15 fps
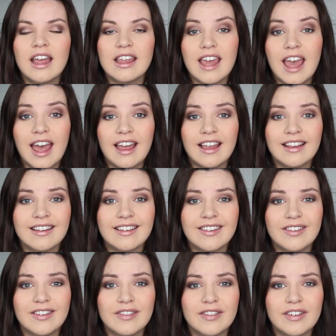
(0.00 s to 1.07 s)
yeah,
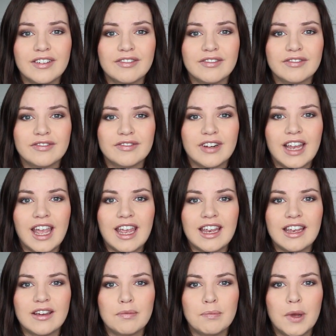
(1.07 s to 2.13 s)
sort of
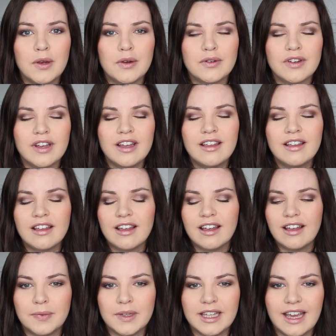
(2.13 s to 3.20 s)
regain composure.
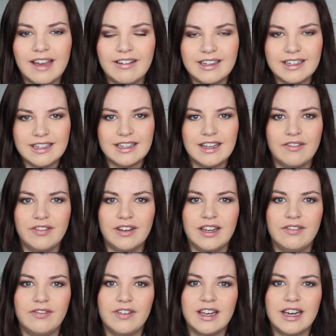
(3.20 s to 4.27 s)
But yeah, I did
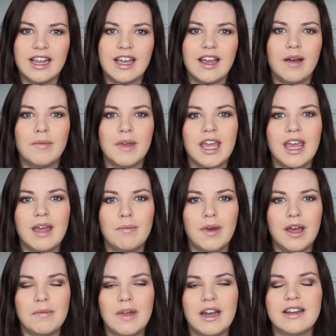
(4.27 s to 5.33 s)
definitely feel it coming in,
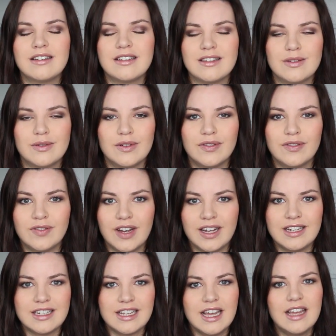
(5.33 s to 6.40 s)
but I managed to sort of
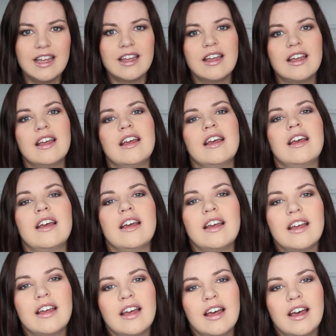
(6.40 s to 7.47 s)
fight it.
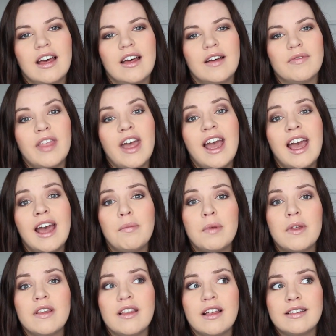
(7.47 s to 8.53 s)

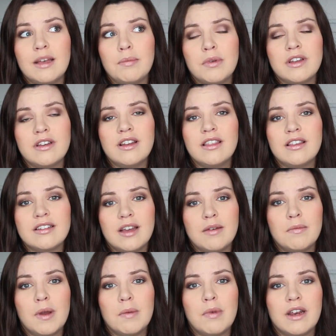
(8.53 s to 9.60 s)
That's happened another
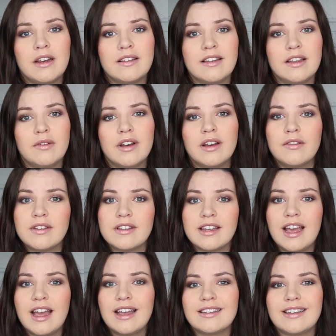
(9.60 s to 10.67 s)
time in my pregnancy when I
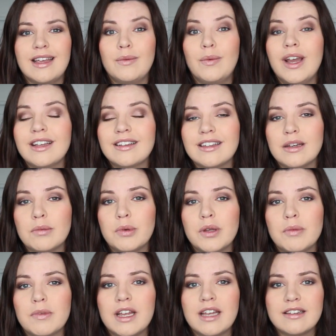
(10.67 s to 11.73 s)
was at a waxing
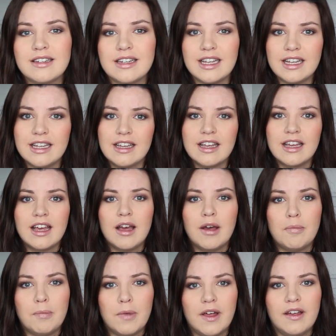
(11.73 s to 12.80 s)
appointment actually.
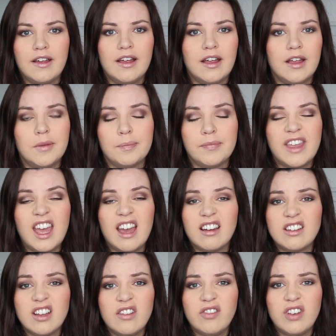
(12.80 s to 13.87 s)
But
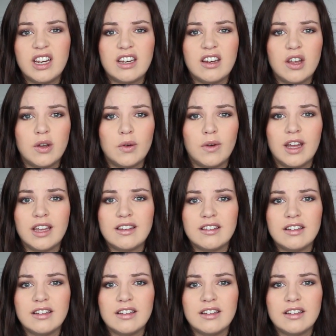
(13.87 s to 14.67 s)
yeah, I don't really know why. It